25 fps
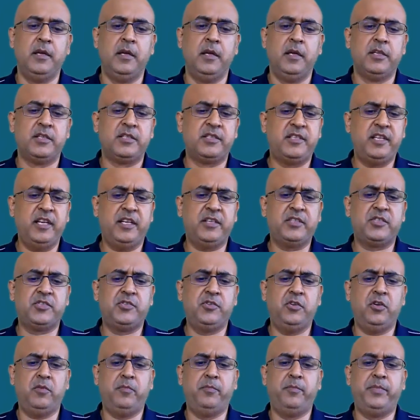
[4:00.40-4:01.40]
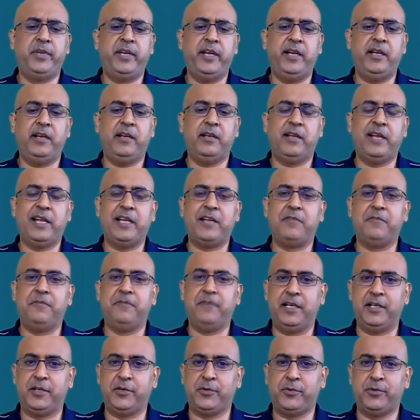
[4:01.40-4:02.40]
Sticks to your brain like
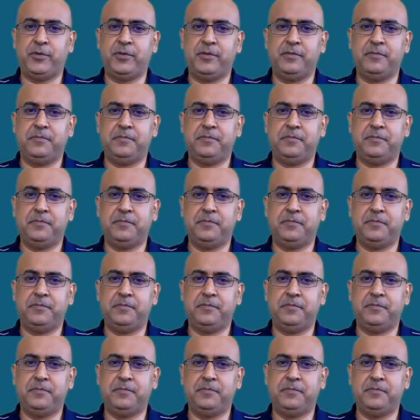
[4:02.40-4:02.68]
Velcro,